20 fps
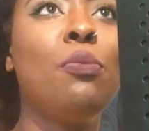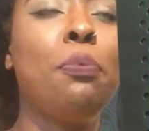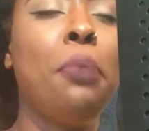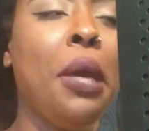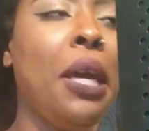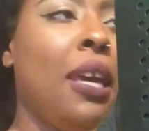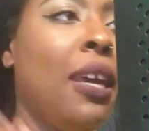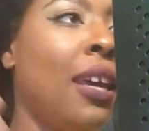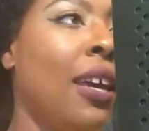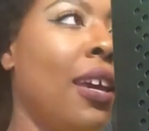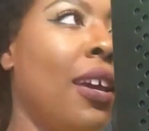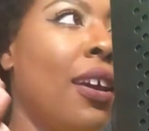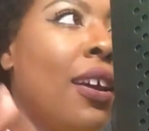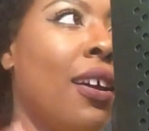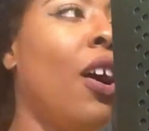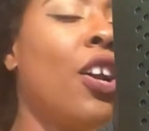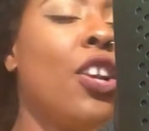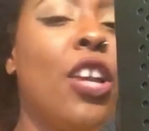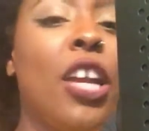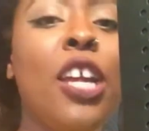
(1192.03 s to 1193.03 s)
peaking
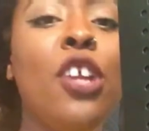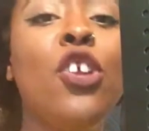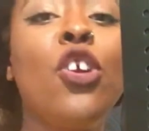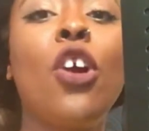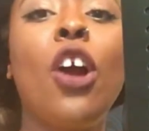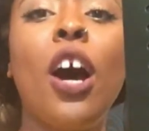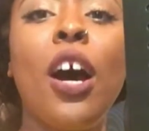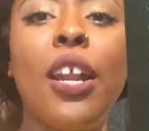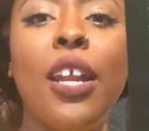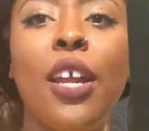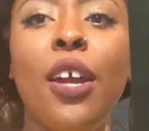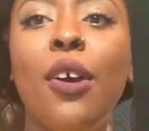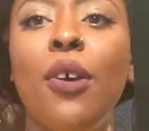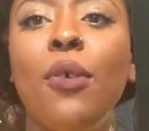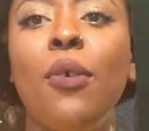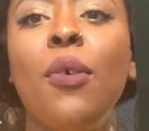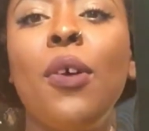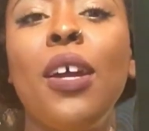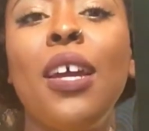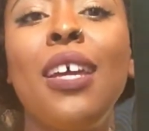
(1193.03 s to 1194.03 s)
in your
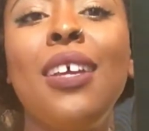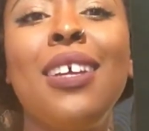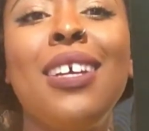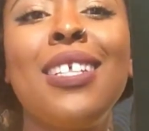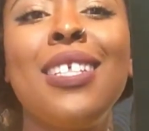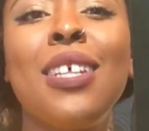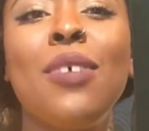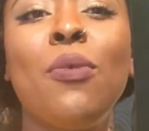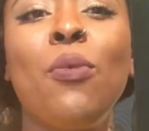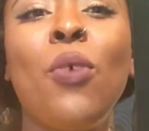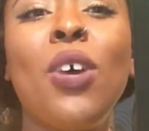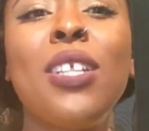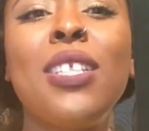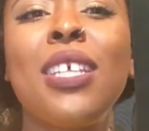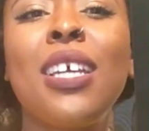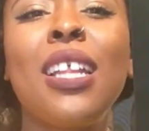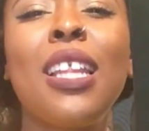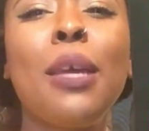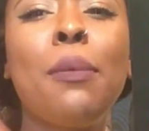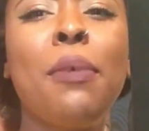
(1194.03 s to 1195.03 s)
audio. Because
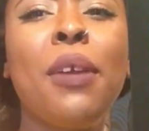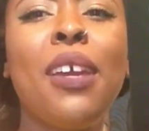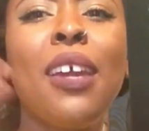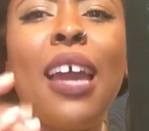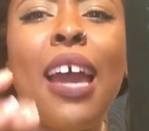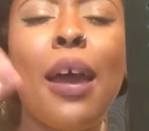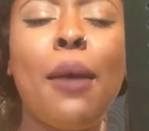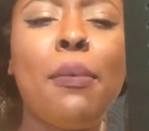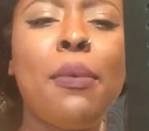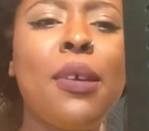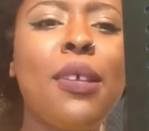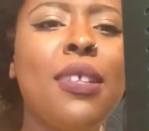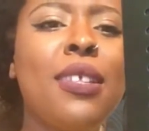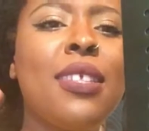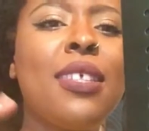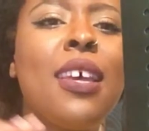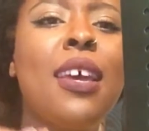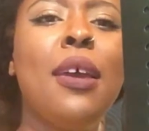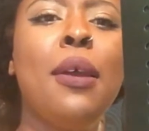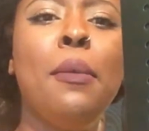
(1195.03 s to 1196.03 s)
once clipping
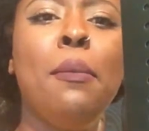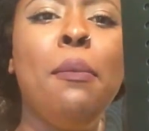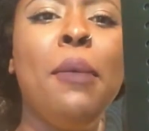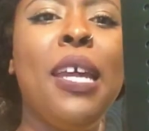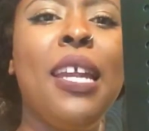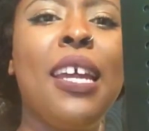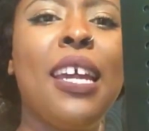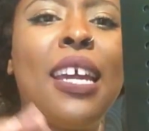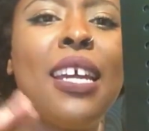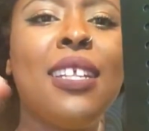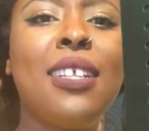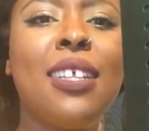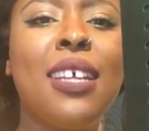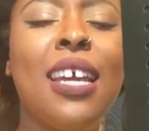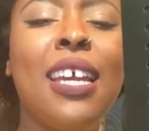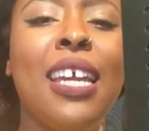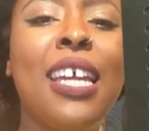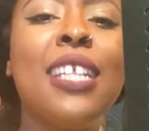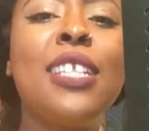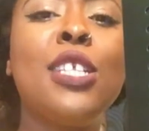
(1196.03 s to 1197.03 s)
happens, meaning
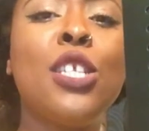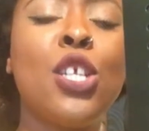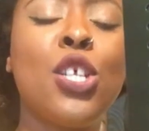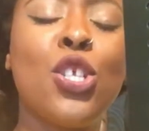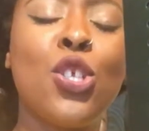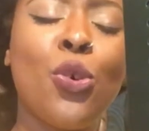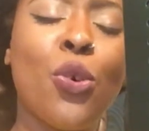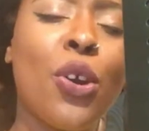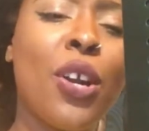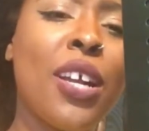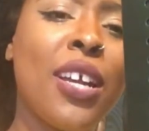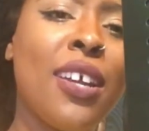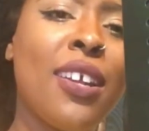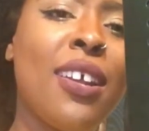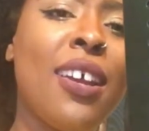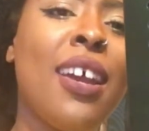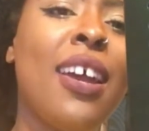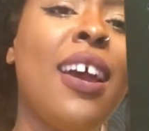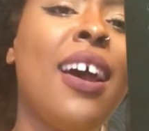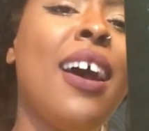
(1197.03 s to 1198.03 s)
it gets
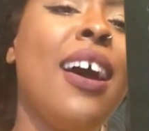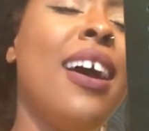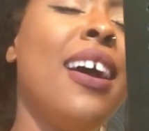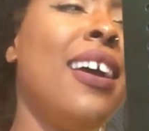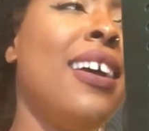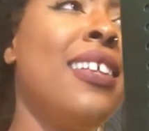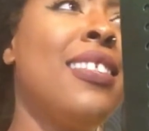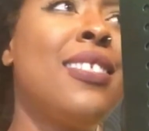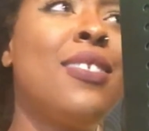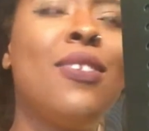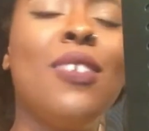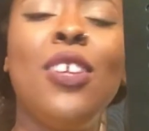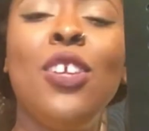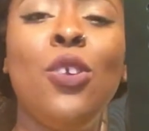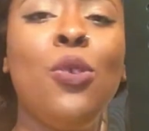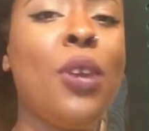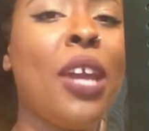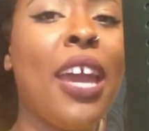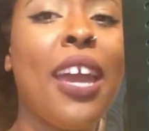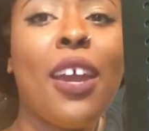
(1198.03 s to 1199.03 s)
distorted,
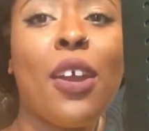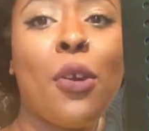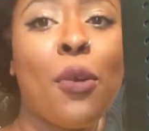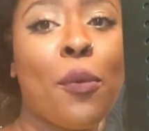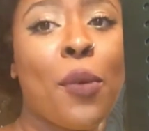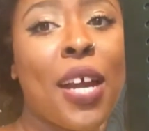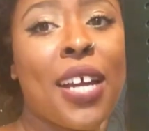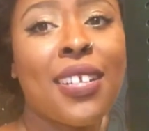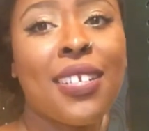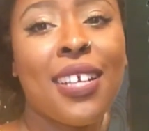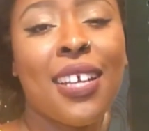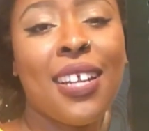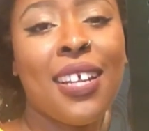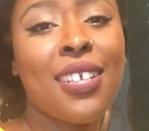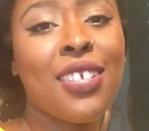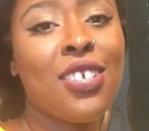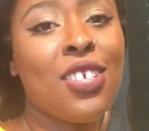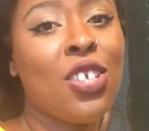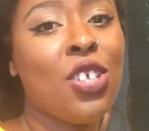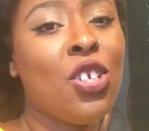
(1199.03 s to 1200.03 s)
you can't correct
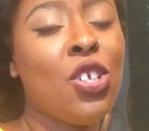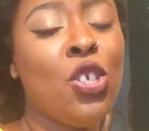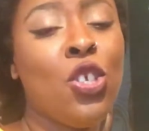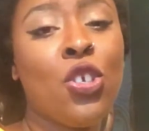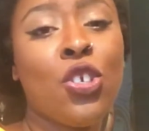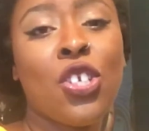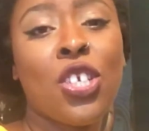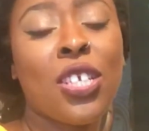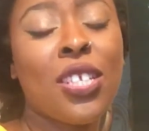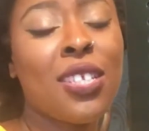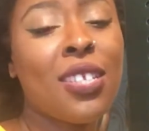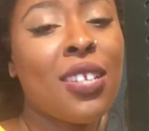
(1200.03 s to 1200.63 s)
it. You're just